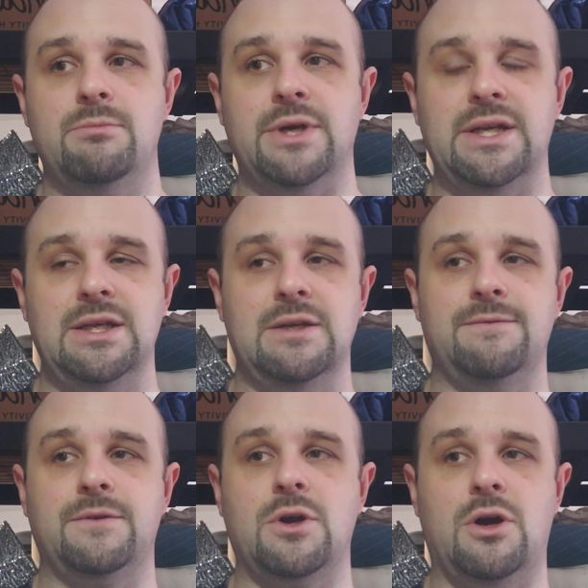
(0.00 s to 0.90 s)
But
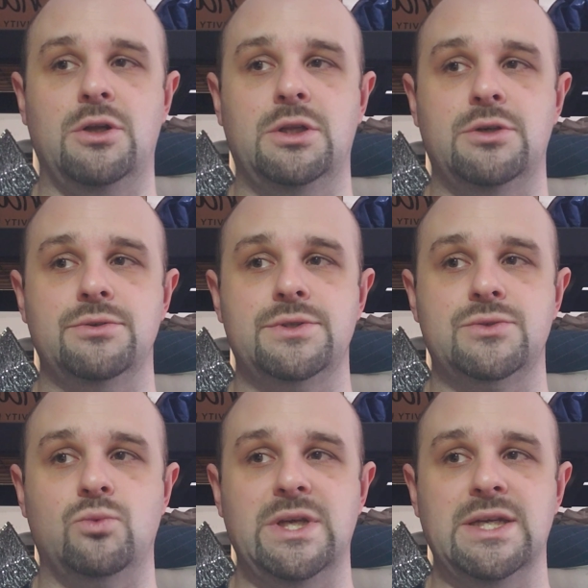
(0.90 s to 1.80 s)
if
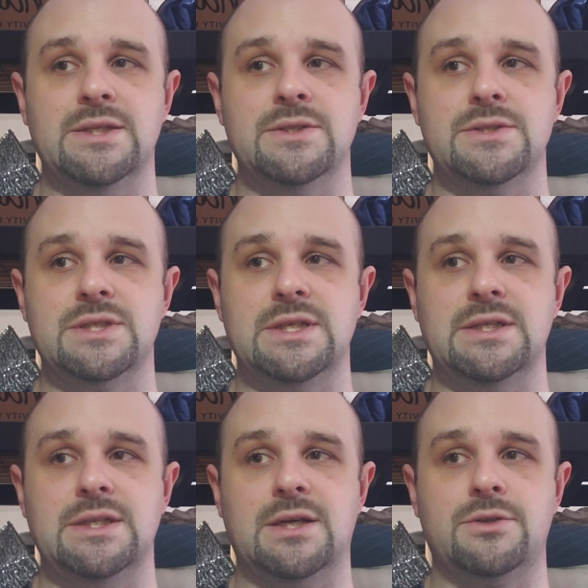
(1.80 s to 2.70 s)
Carlos wins
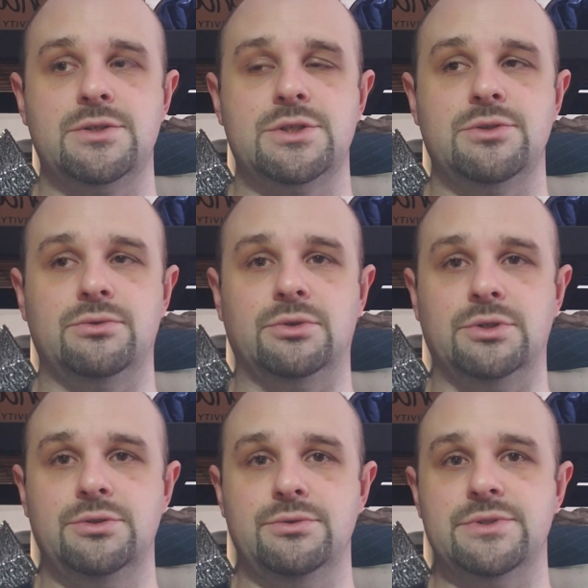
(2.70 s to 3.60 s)
and the other two
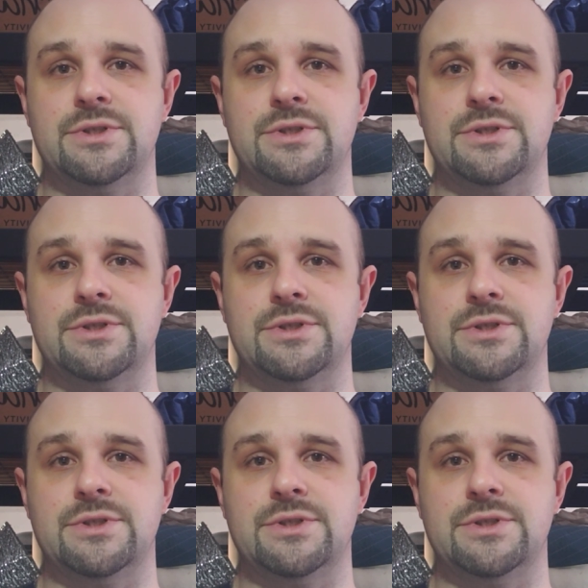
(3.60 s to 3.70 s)
lose,